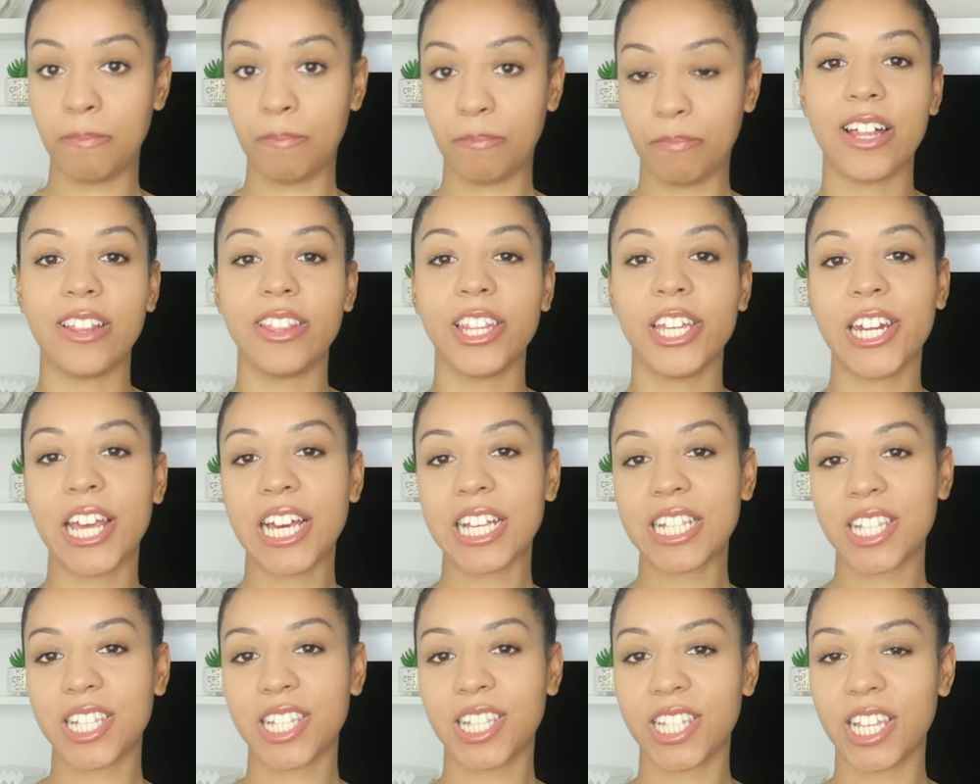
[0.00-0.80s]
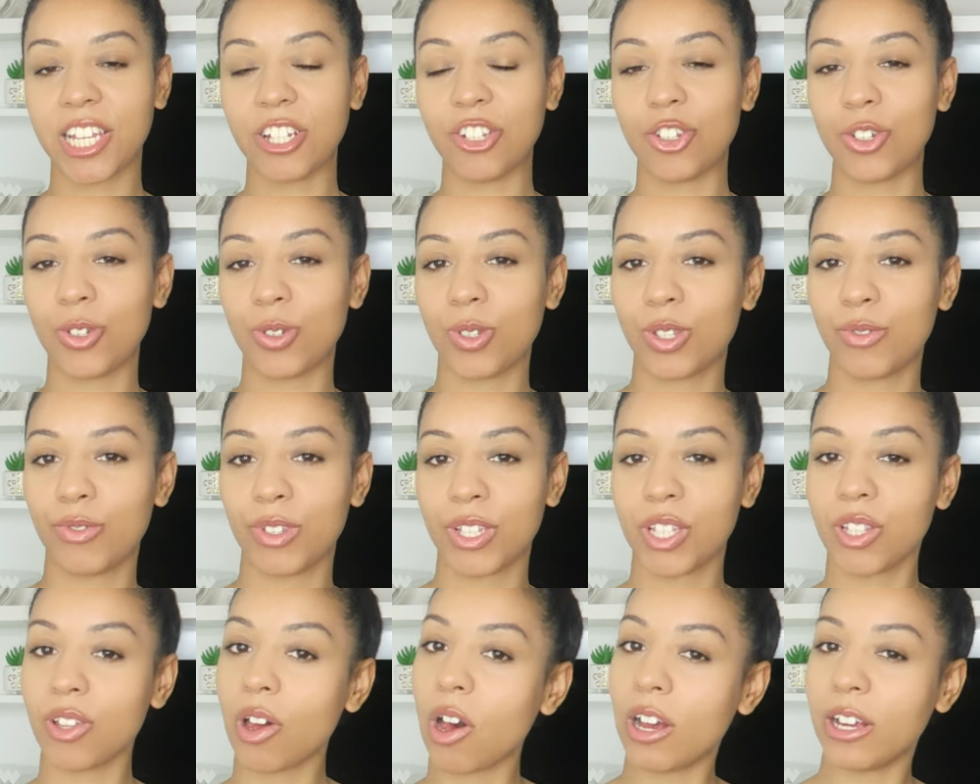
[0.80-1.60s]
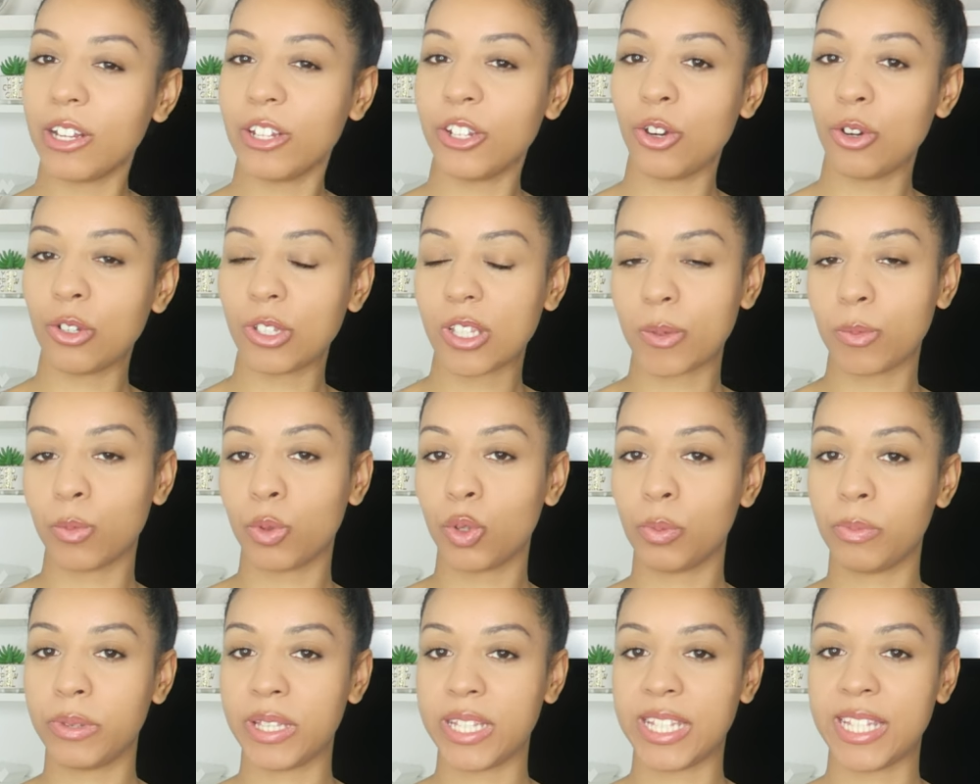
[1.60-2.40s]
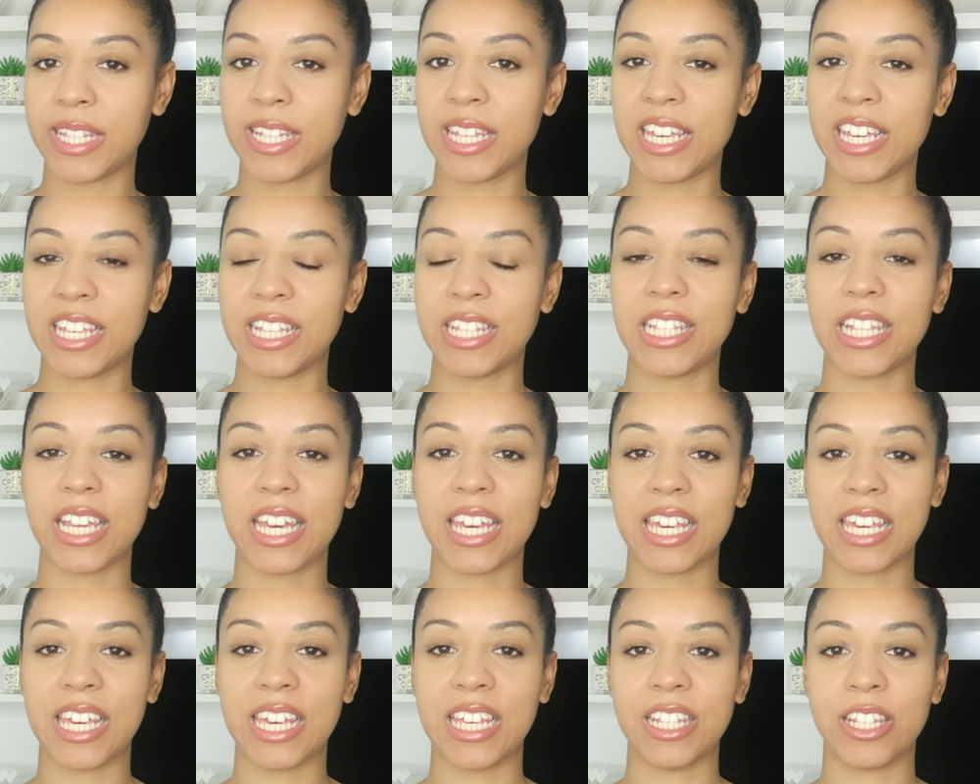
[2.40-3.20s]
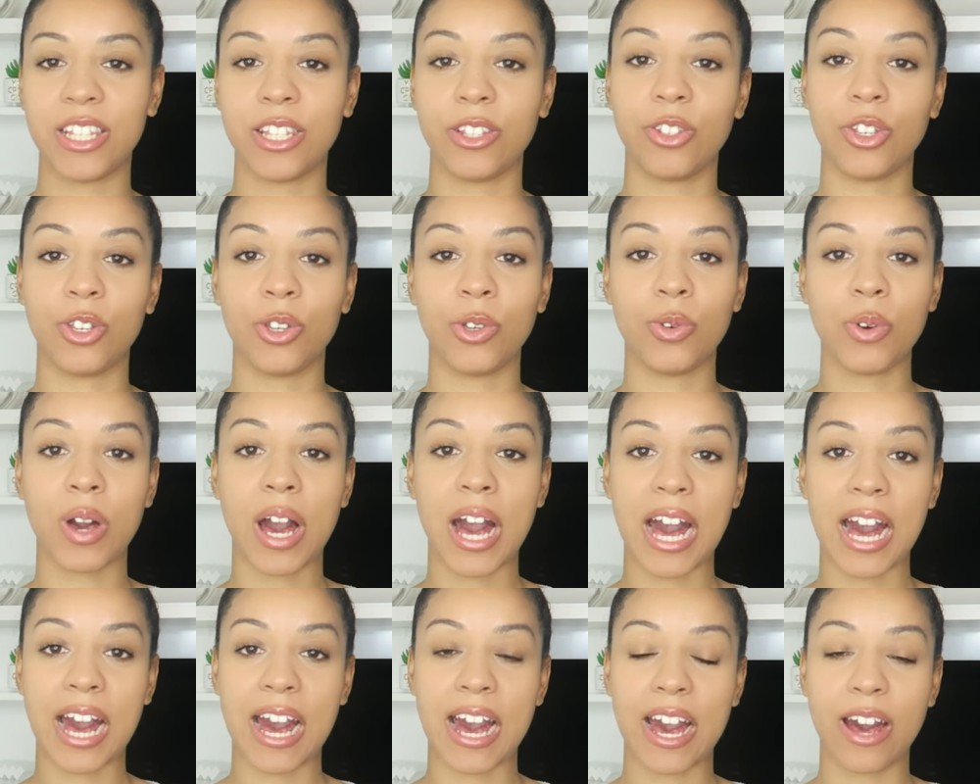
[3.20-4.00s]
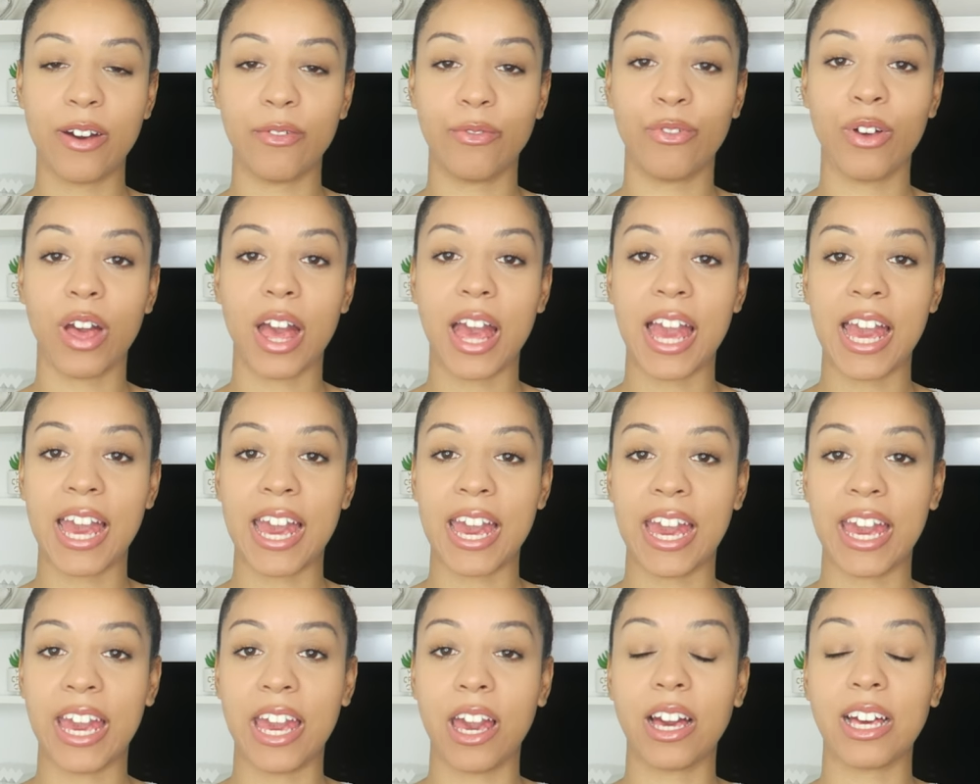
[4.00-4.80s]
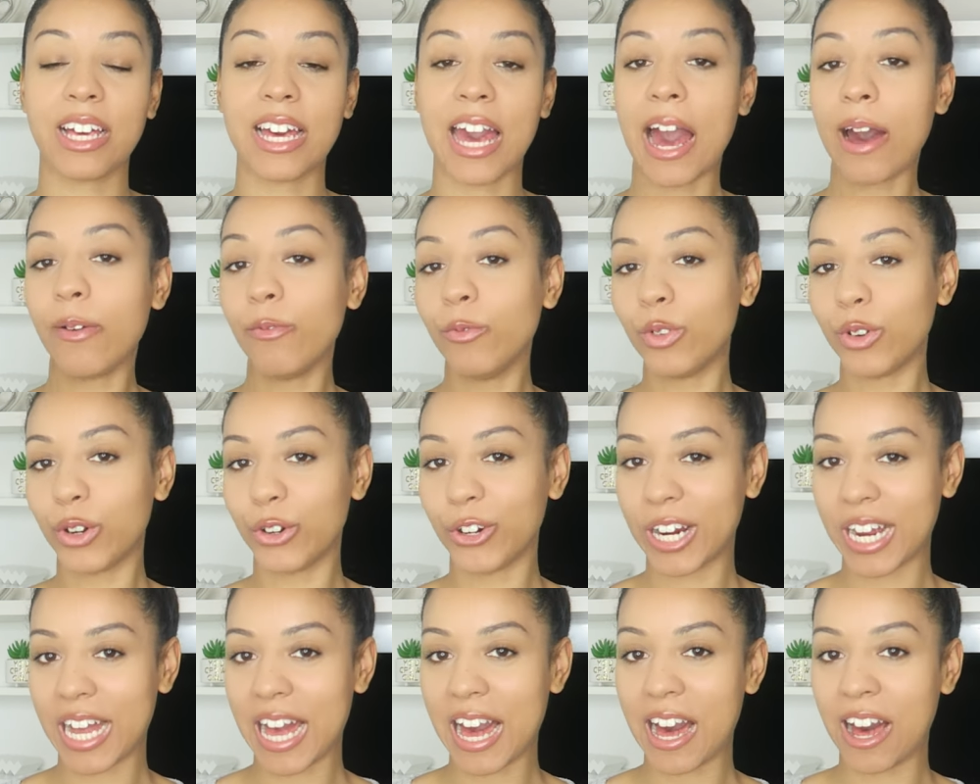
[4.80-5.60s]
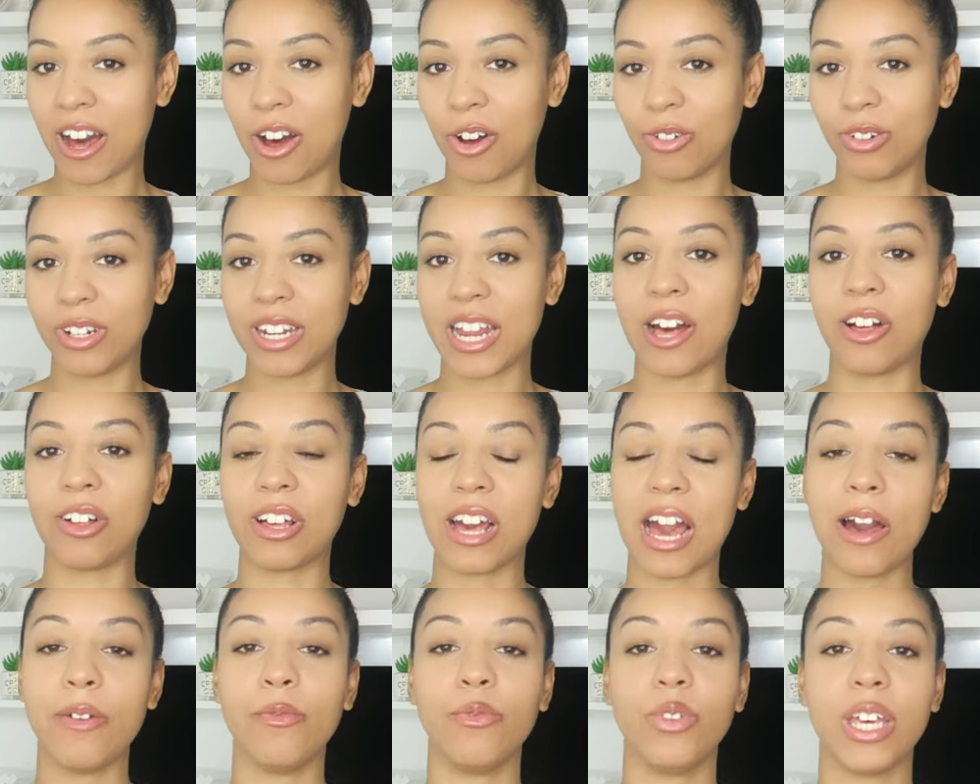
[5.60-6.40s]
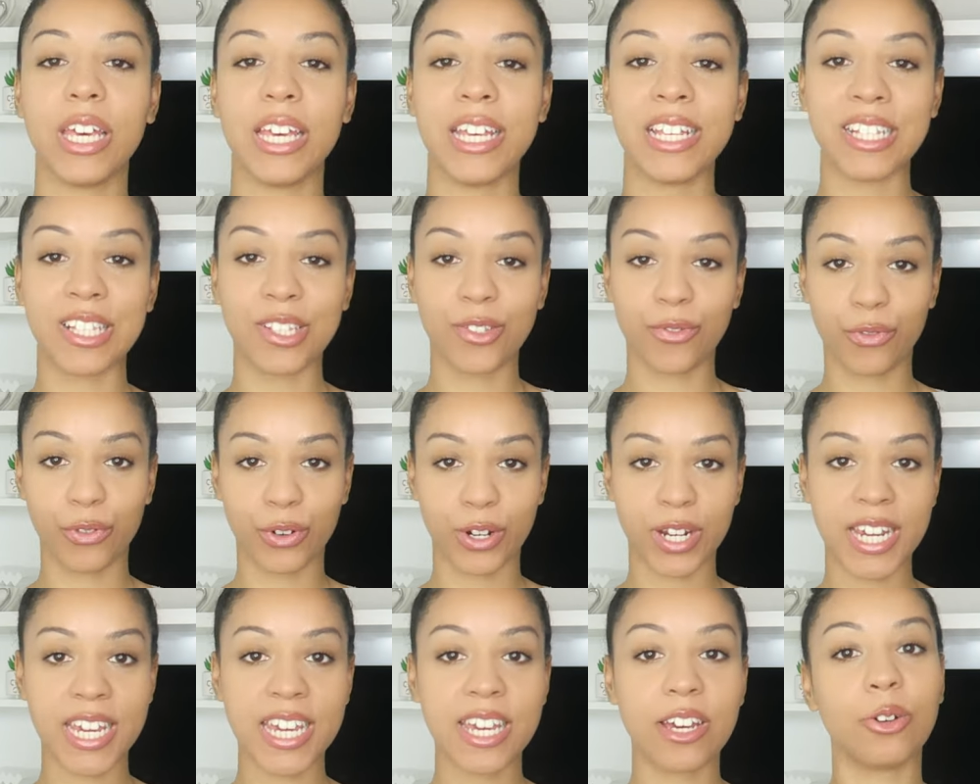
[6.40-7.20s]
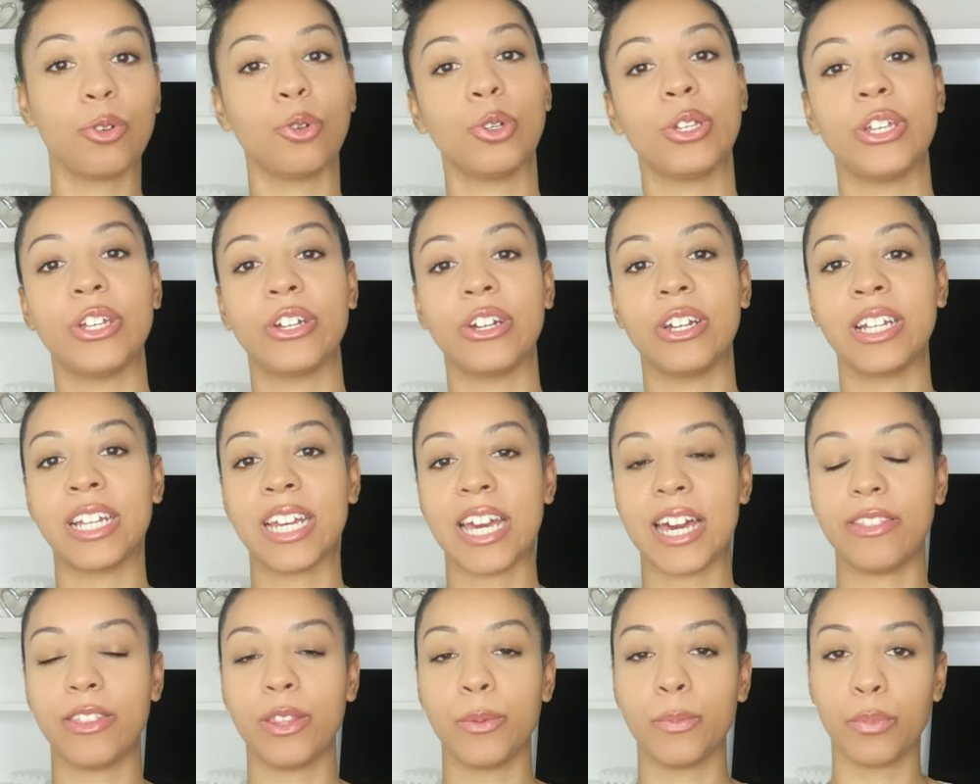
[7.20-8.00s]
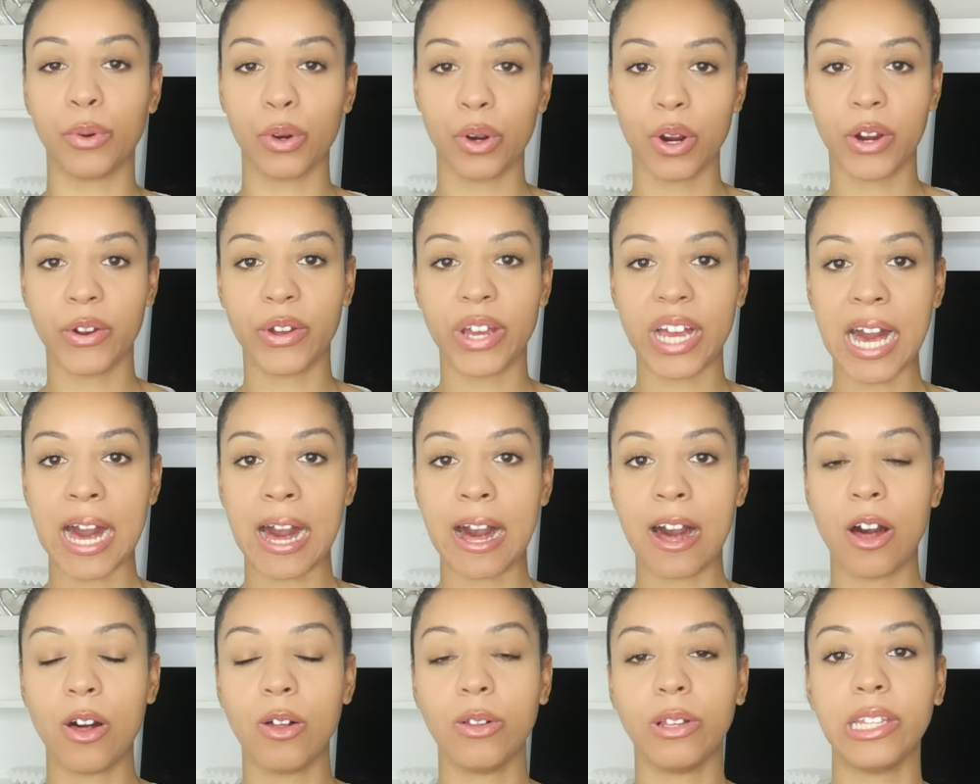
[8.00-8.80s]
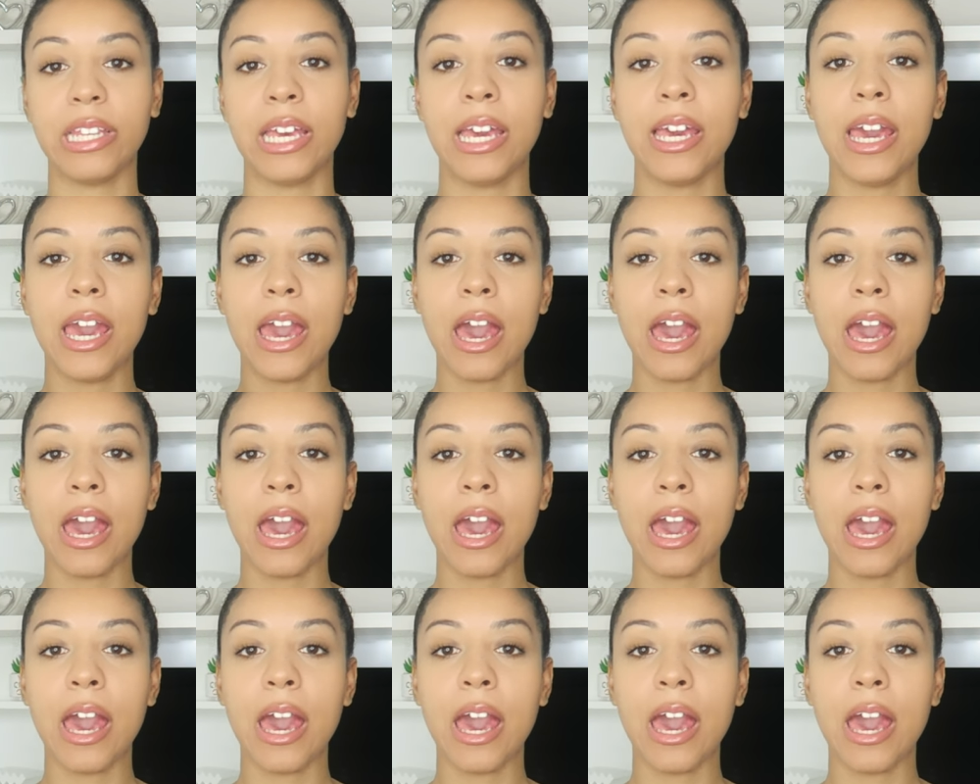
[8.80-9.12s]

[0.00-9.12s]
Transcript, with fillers: Now, the next essentials for starting your small business is to have a Canva account. Now, Canva is free, or you can get the pro account.